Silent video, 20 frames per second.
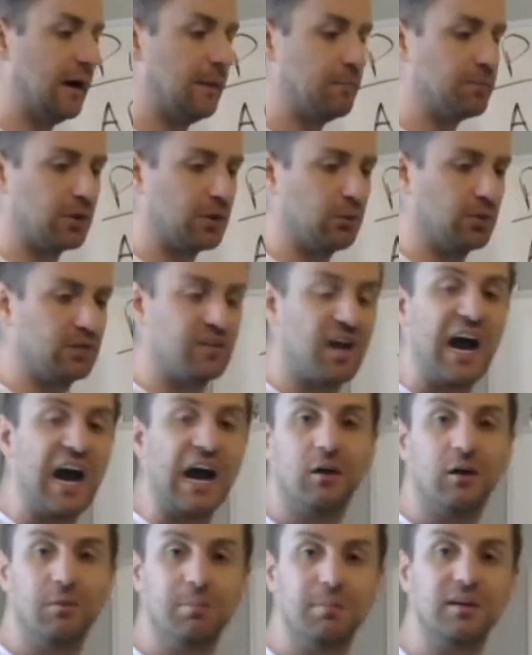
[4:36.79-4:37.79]

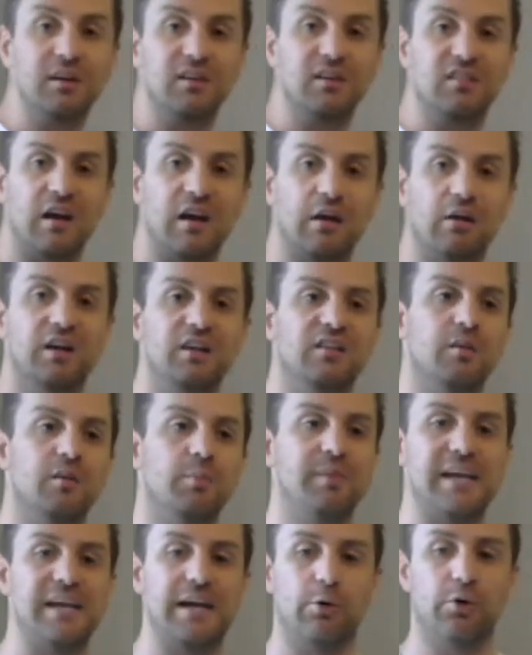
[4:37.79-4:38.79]
retired military to
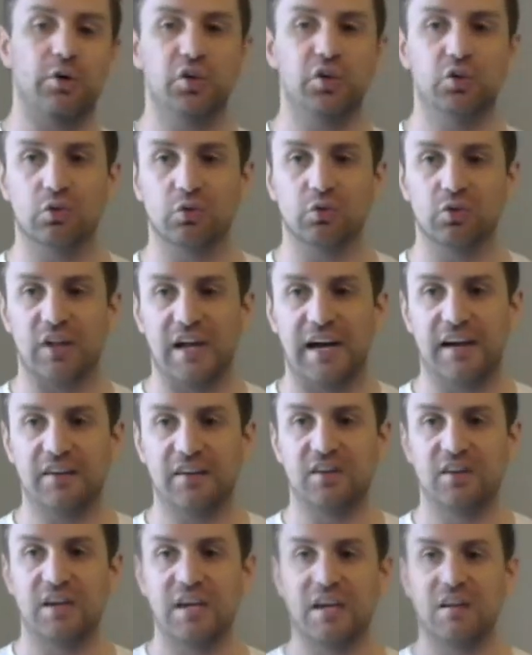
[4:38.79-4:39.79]
be able to
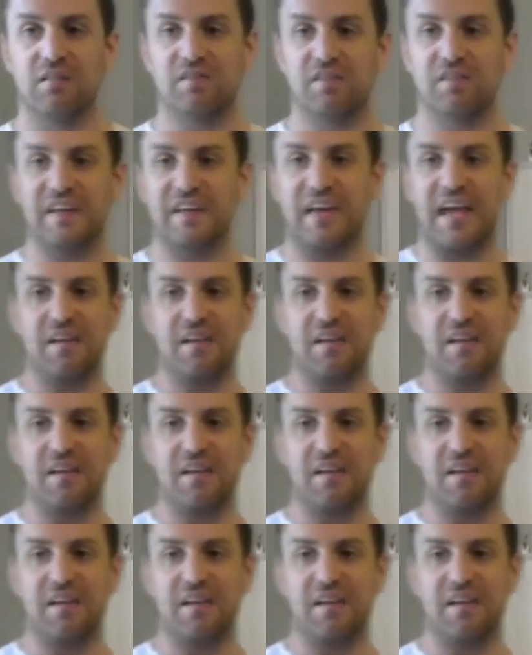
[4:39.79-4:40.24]
utilize VA